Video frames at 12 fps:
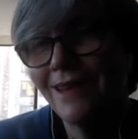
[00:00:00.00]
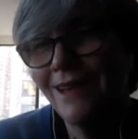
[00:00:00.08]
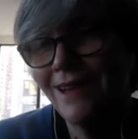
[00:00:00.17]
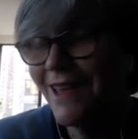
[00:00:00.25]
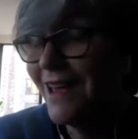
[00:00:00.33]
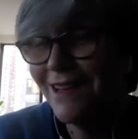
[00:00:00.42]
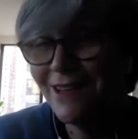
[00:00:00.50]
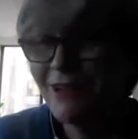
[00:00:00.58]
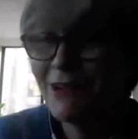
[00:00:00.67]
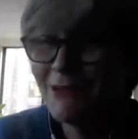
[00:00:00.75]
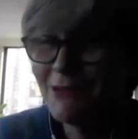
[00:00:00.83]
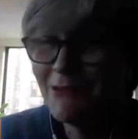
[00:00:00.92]
again,
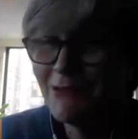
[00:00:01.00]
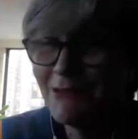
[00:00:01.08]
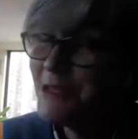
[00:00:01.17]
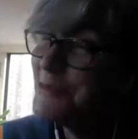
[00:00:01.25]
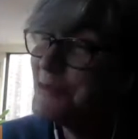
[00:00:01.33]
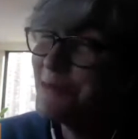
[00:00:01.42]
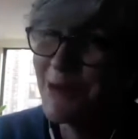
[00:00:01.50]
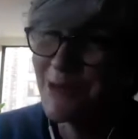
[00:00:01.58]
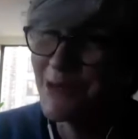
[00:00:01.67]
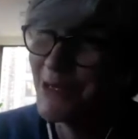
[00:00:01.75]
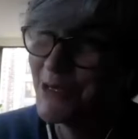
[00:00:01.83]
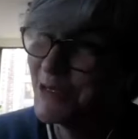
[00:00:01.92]
you know, read the
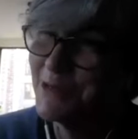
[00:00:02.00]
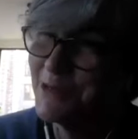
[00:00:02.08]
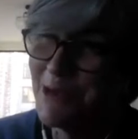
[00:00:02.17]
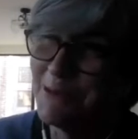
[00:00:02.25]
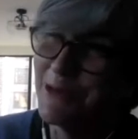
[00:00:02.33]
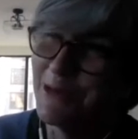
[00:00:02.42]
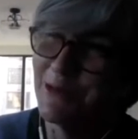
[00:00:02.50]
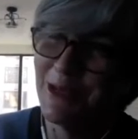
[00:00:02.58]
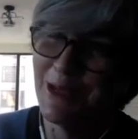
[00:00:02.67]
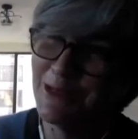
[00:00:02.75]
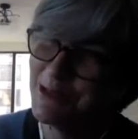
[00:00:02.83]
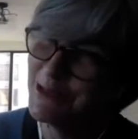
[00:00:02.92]
book because the chapter
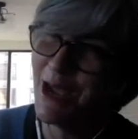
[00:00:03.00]
each.